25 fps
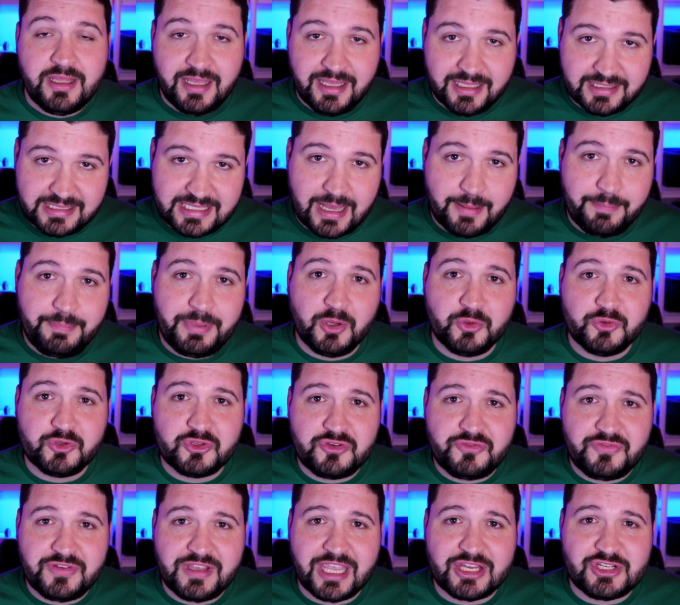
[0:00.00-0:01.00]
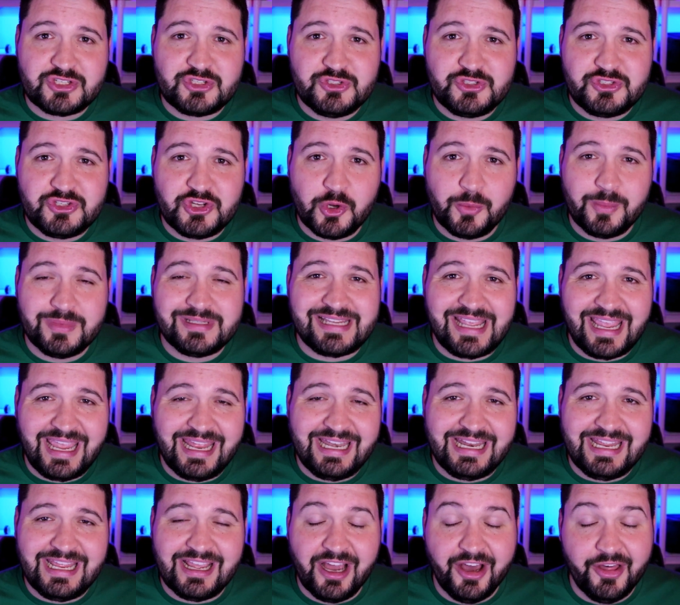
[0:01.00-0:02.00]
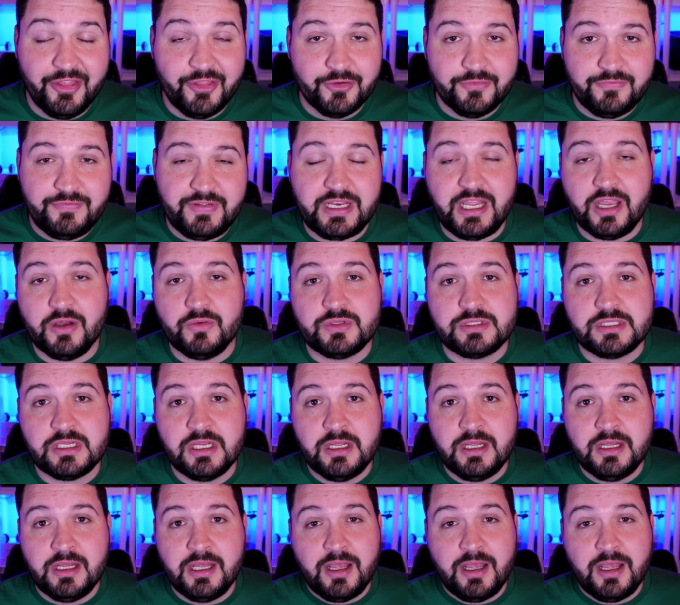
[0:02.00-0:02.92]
hit that bell notification so you don't miss any other videos.